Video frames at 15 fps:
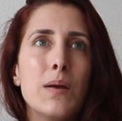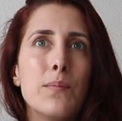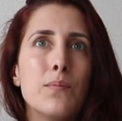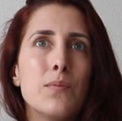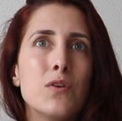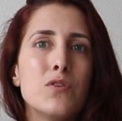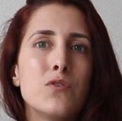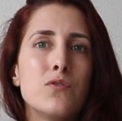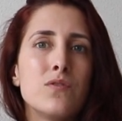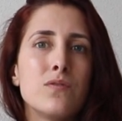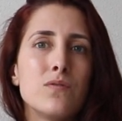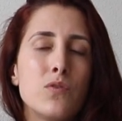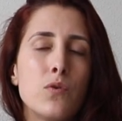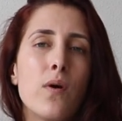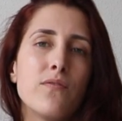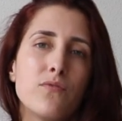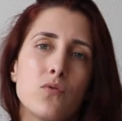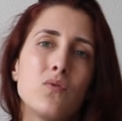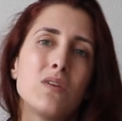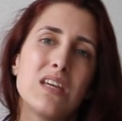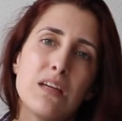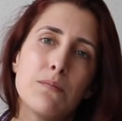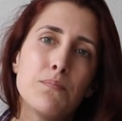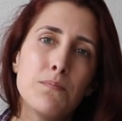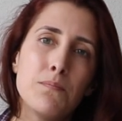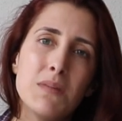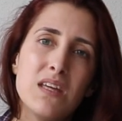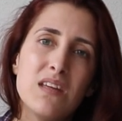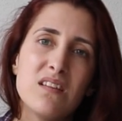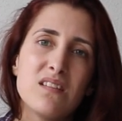but you have to keep
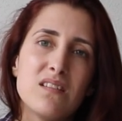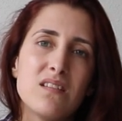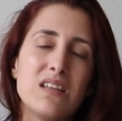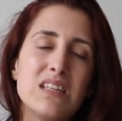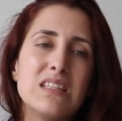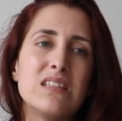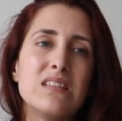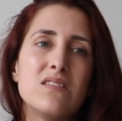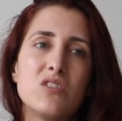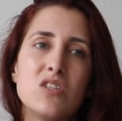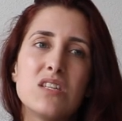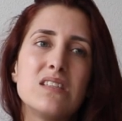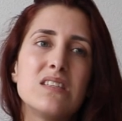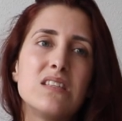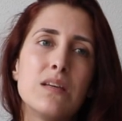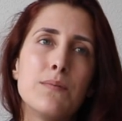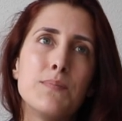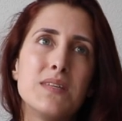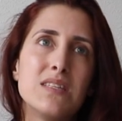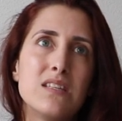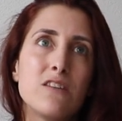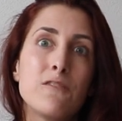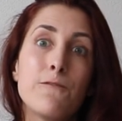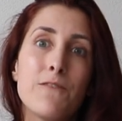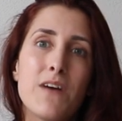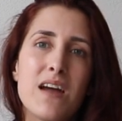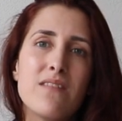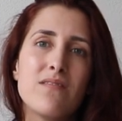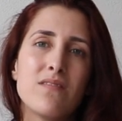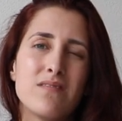me. It's just the episode
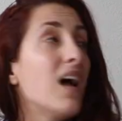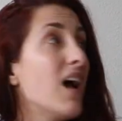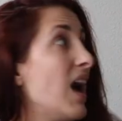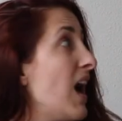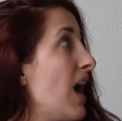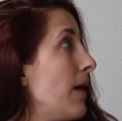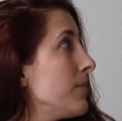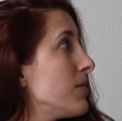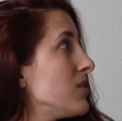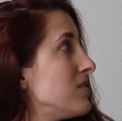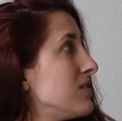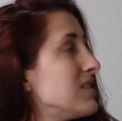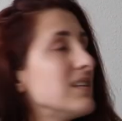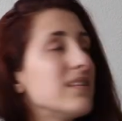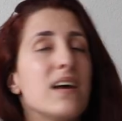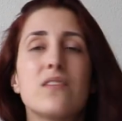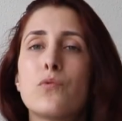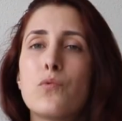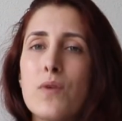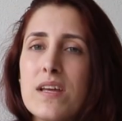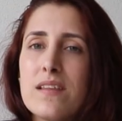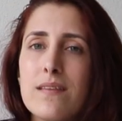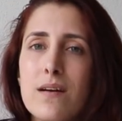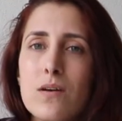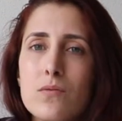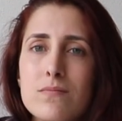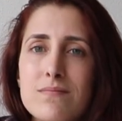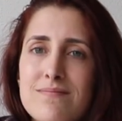5. I'm gonna see that right now,